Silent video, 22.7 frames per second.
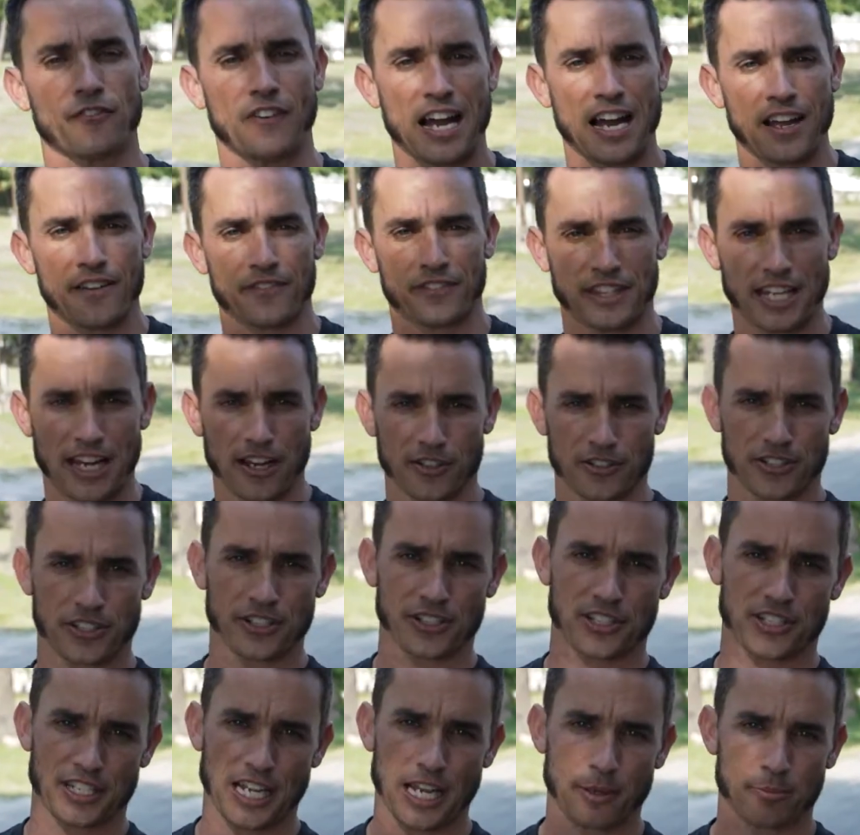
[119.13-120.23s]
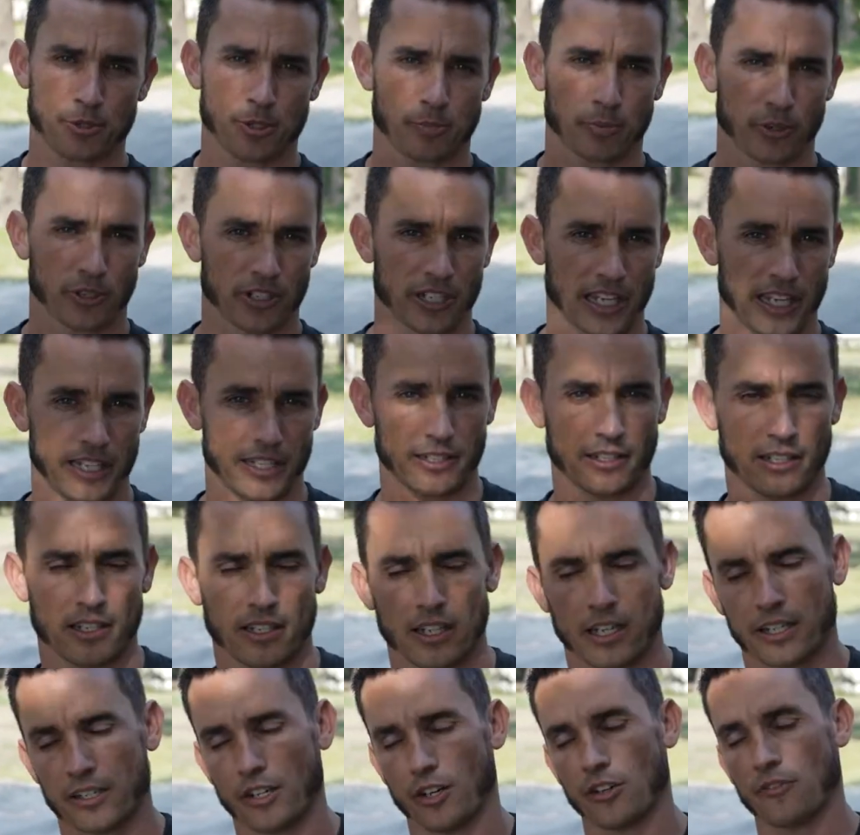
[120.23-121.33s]
5,000 steps per day.
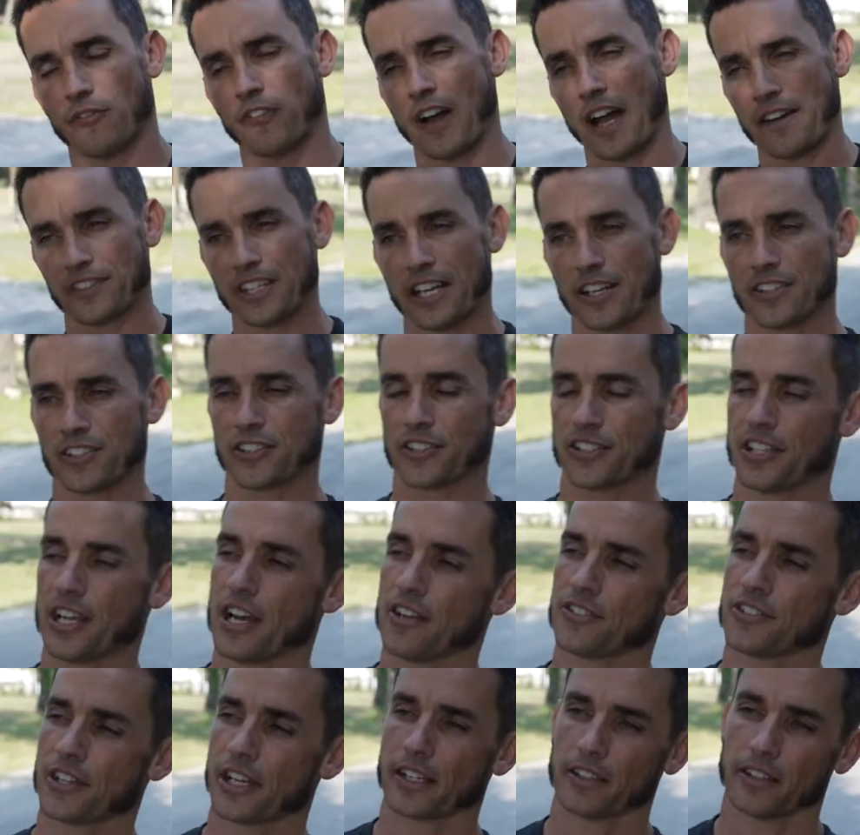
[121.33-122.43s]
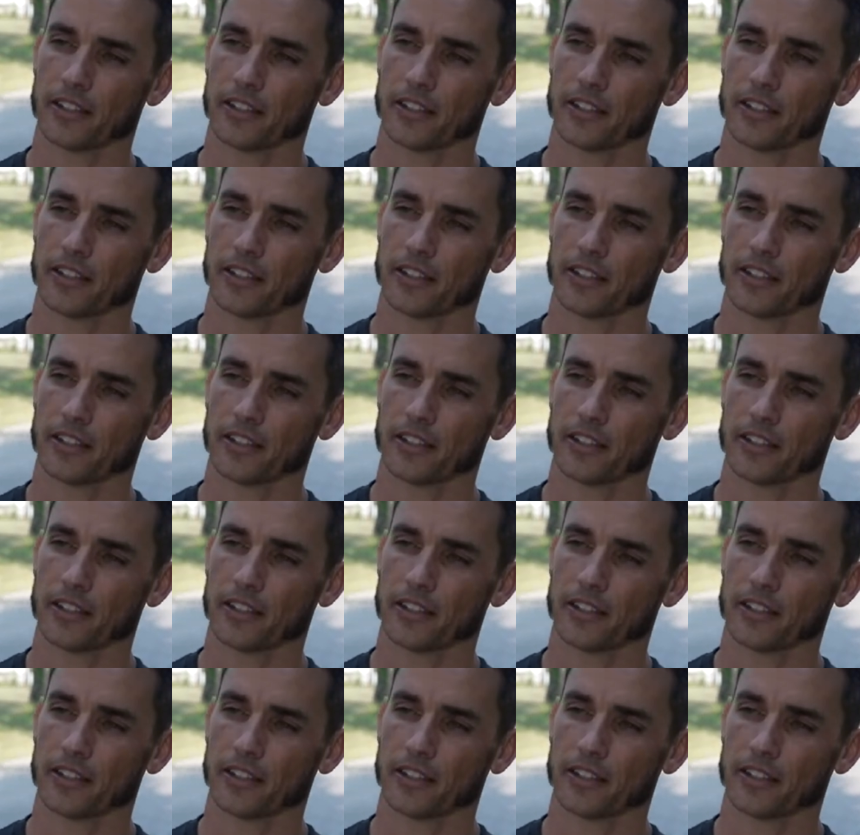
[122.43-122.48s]
I know that 5,000 sounds like a